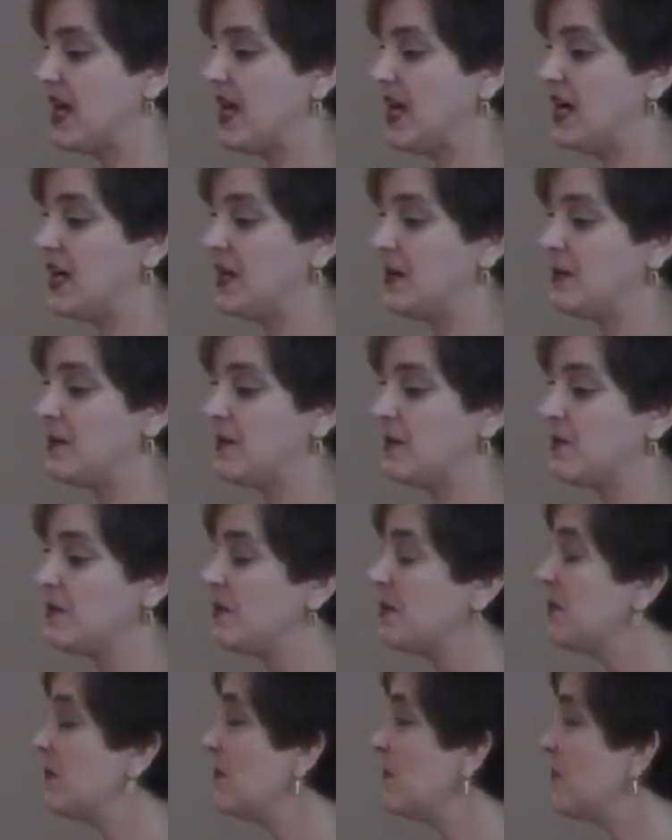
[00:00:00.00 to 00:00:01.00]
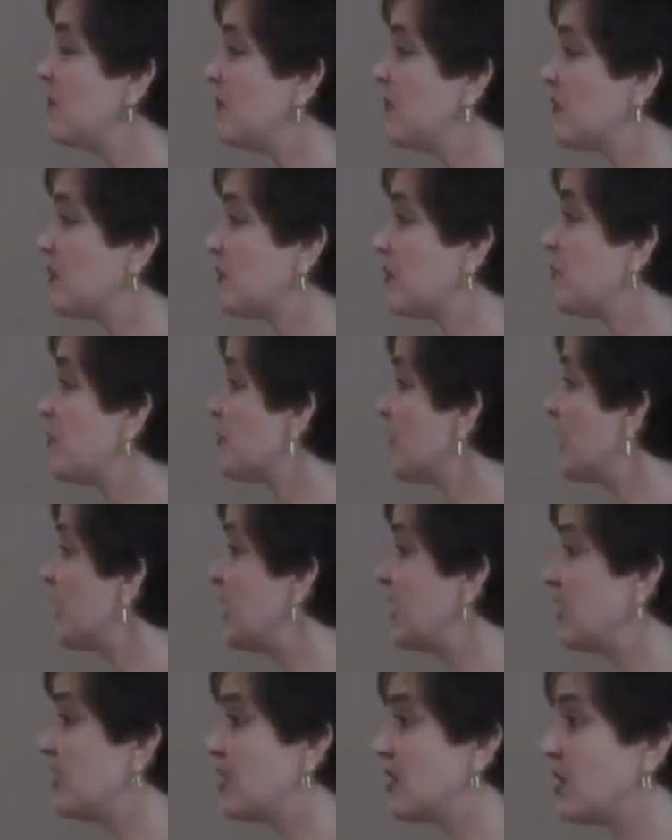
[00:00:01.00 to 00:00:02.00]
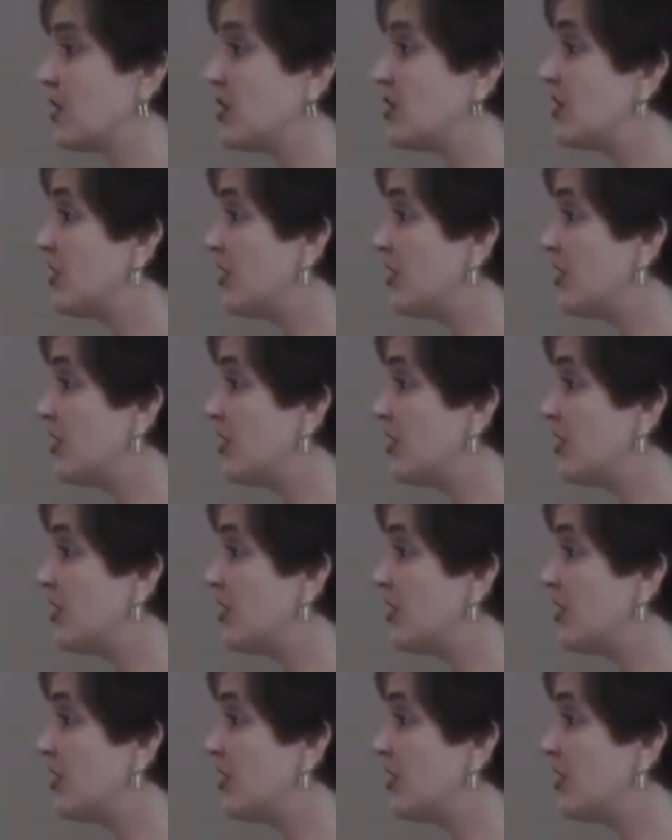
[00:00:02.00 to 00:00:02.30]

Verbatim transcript: um, through drinking the,